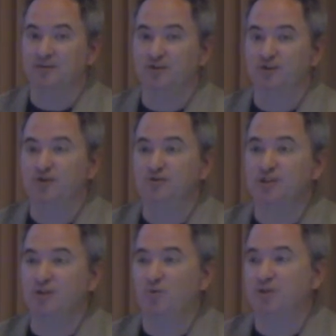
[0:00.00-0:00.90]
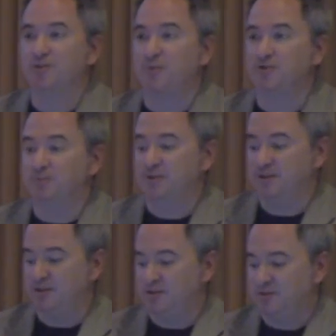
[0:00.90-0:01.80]
you're using what's supposed to
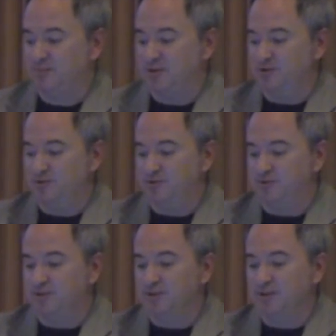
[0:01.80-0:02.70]
be used